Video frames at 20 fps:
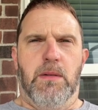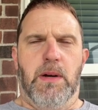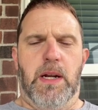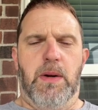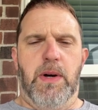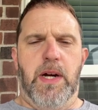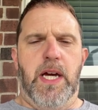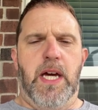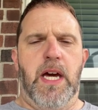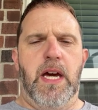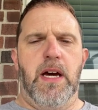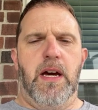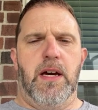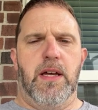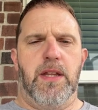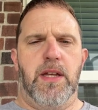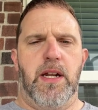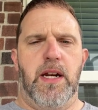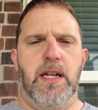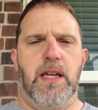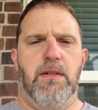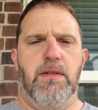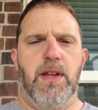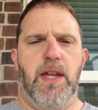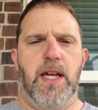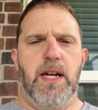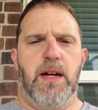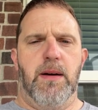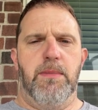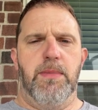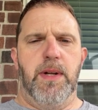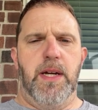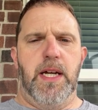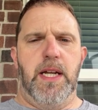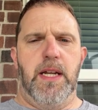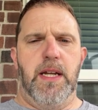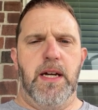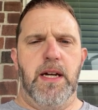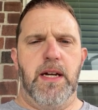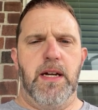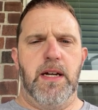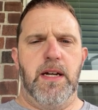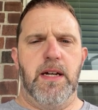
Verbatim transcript: But anyway, thought I'd give you that update.